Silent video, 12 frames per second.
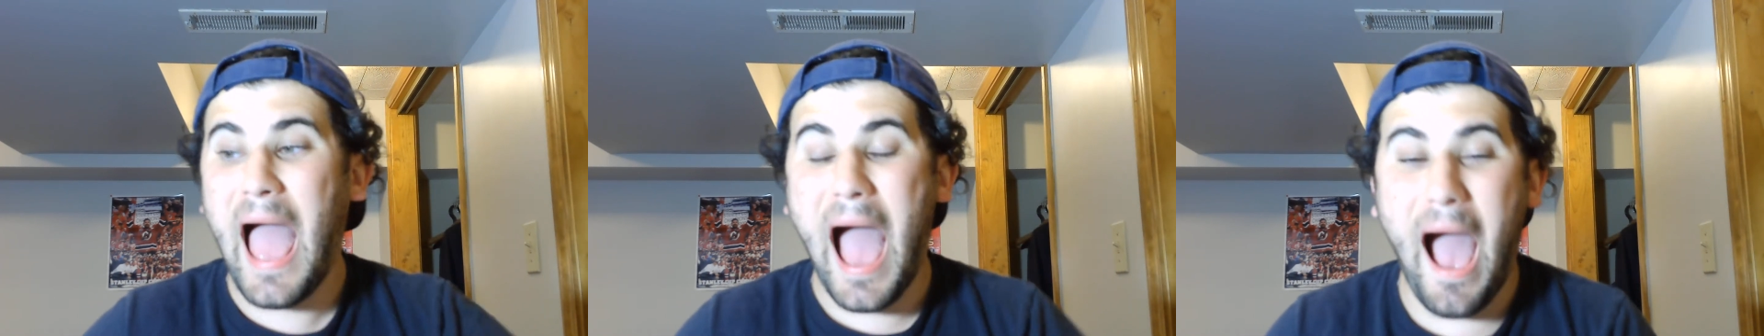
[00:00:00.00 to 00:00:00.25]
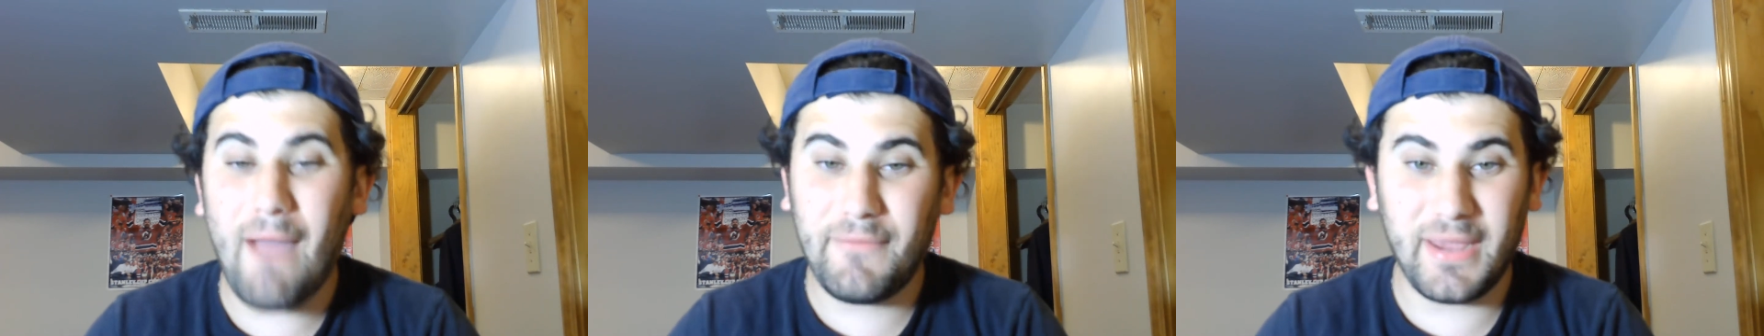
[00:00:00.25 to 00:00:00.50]

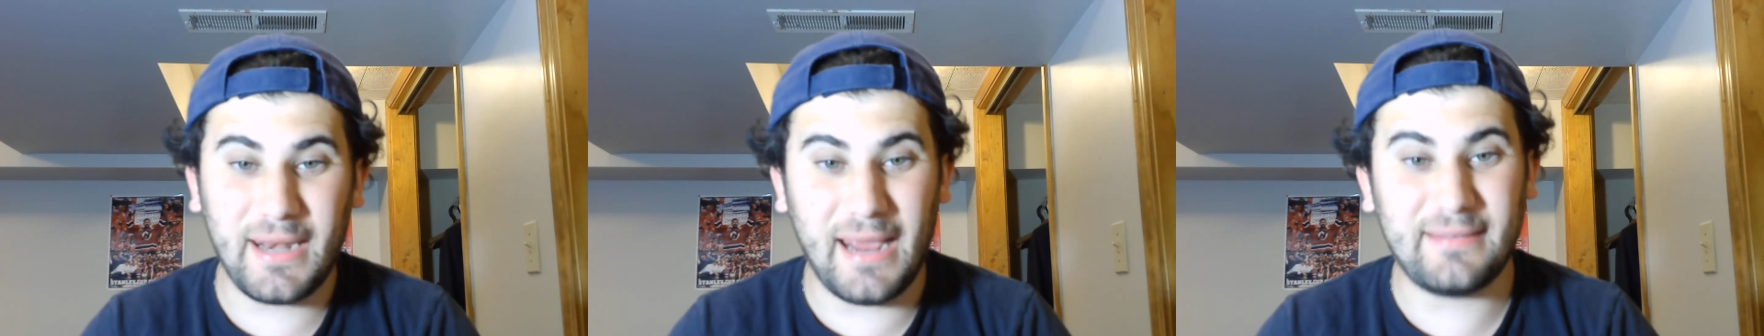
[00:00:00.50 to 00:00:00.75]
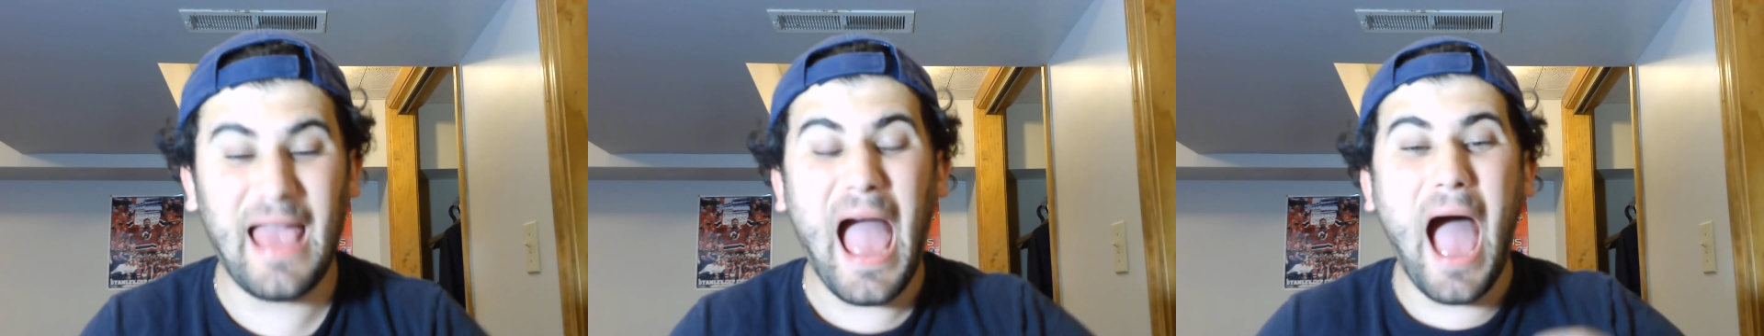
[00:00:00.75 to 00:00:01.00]
Having an
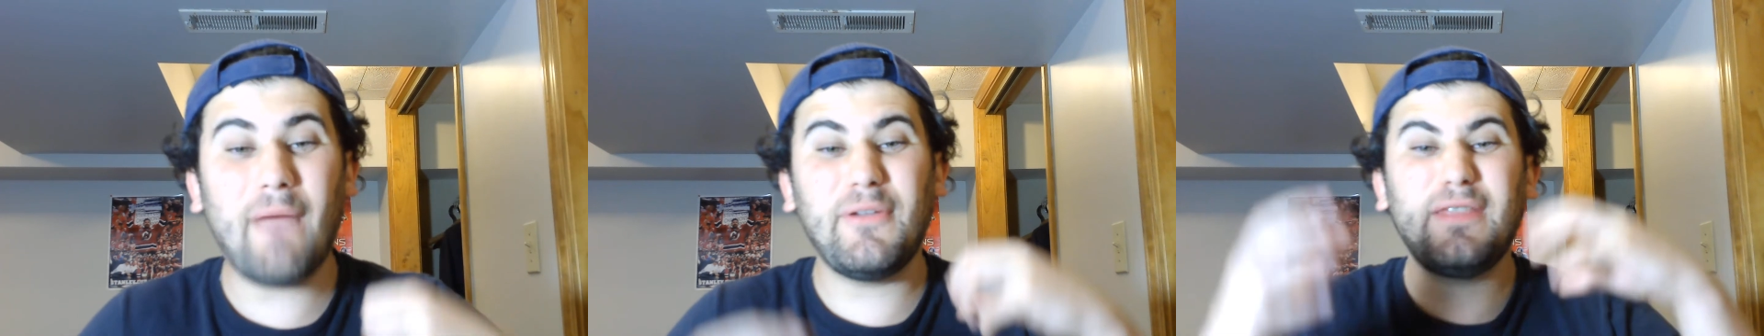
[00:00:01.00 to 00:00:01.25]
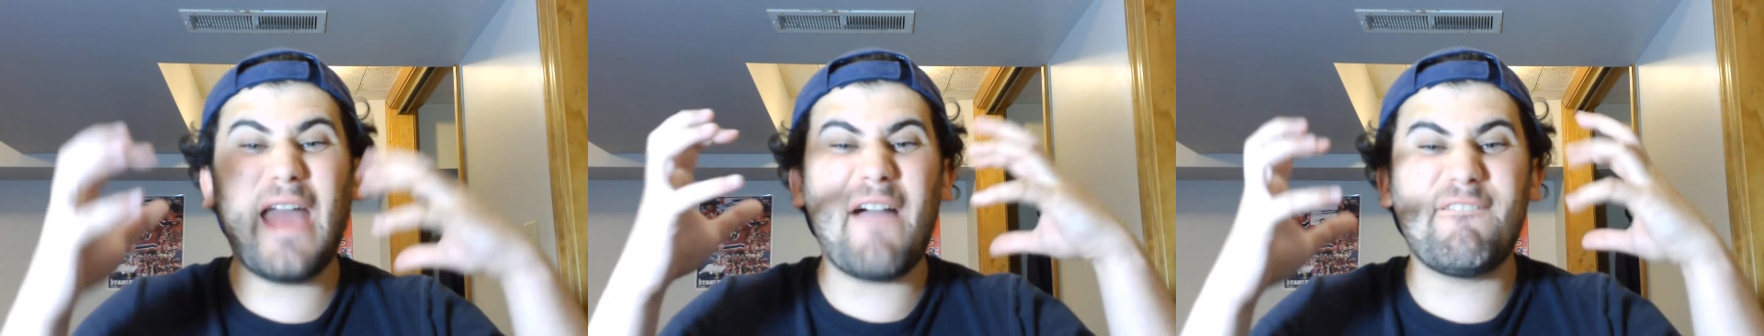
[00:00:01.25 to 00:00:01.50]
ace,
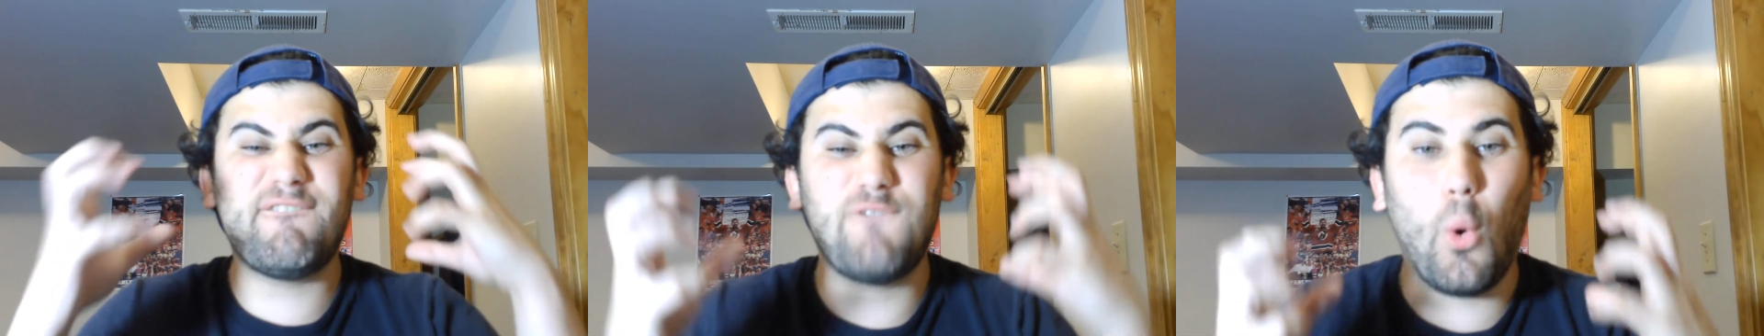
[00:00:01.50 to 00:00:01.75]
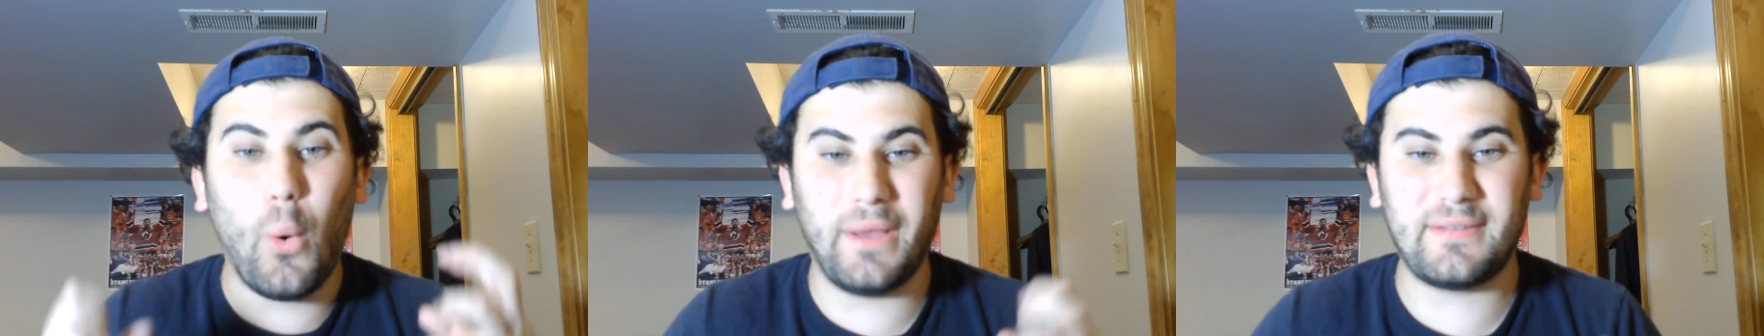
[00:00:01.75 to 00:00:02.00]
having that
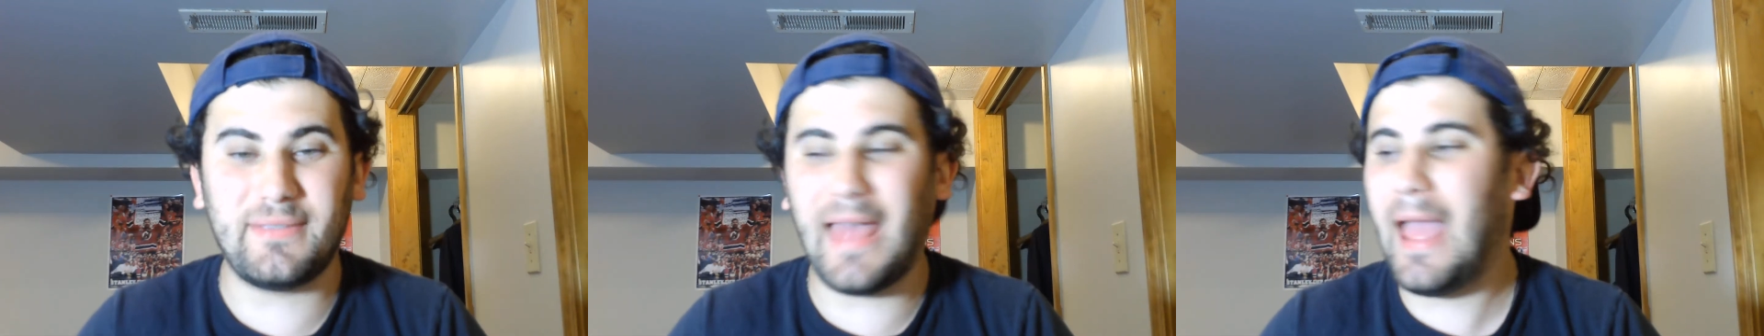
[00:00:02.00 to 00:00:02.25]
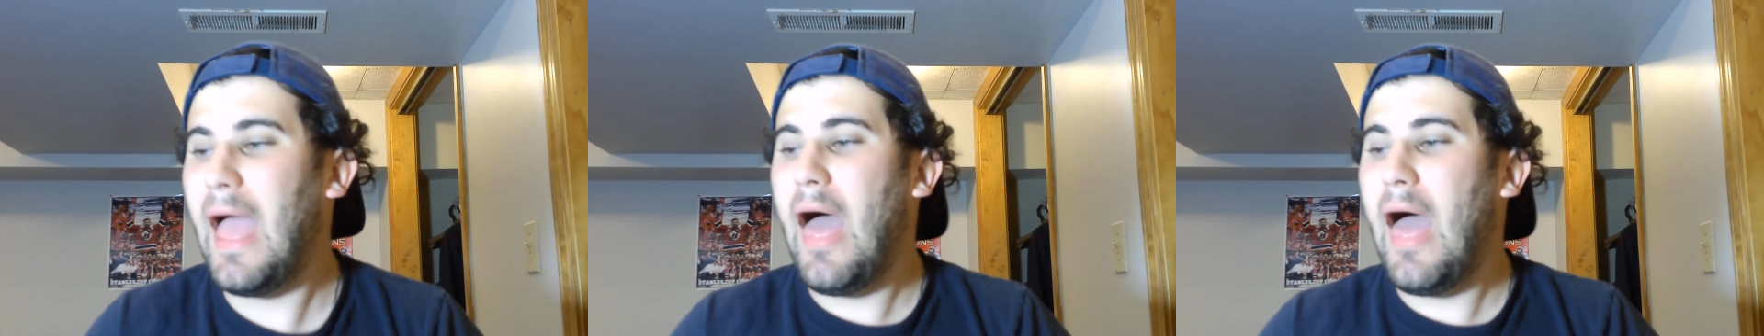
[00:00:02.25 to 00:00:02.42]
voice, that